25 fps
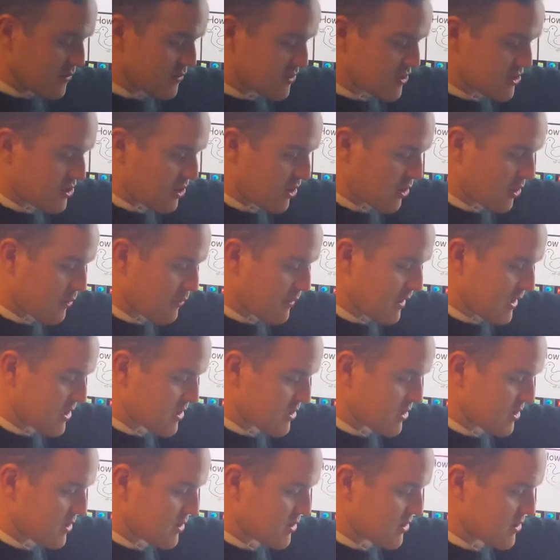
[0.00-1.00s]
duck
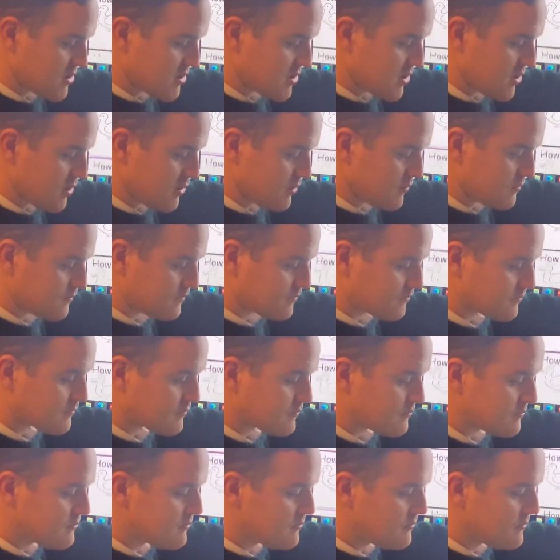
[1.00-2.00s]
questions. So
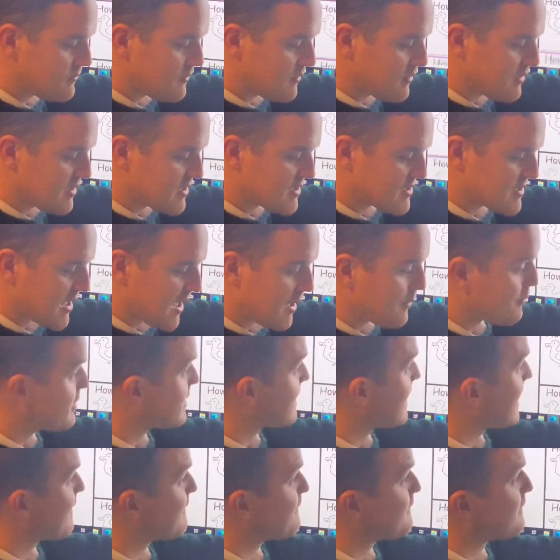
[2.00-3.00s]
this time we
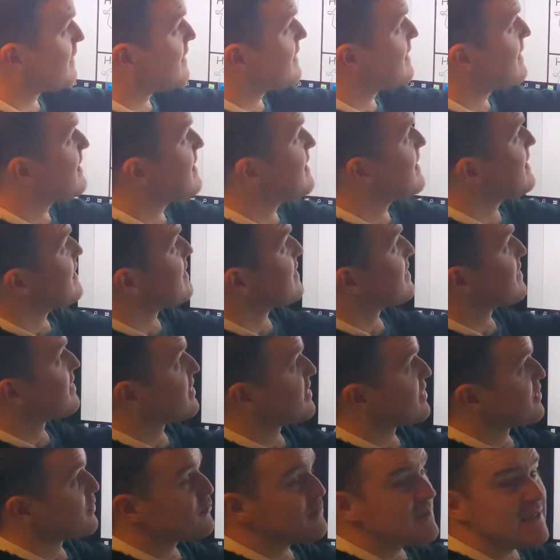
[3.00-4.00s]
have
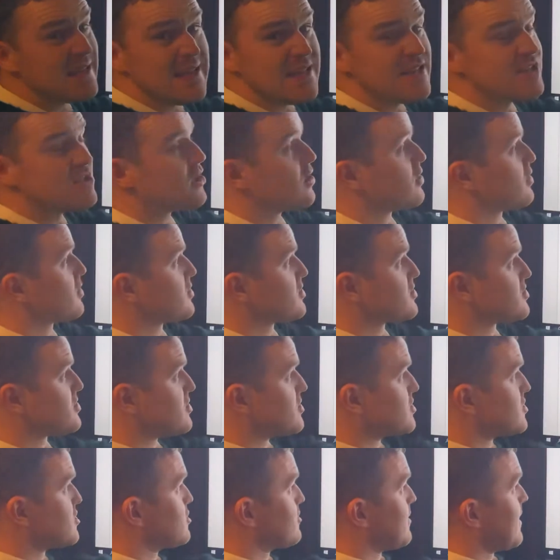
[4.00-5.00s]
3 ducks. So I